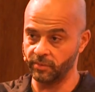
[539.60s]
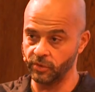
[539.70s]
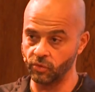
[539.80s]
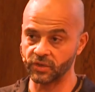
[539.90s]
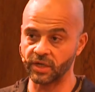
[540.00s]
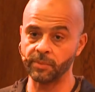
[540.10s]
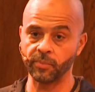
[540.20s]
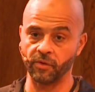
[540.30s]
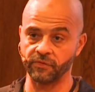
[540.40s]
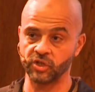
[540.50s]
news clip
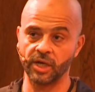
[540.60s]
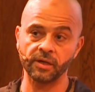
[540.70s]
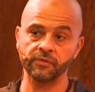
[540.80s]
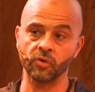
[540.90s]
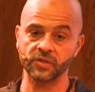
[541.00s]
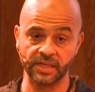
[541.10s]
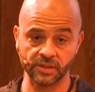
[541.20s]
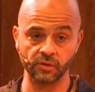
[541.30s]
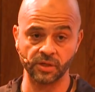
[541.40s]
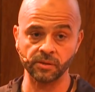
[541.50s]
of Channel 4's
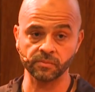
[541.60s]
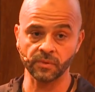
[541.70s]
history.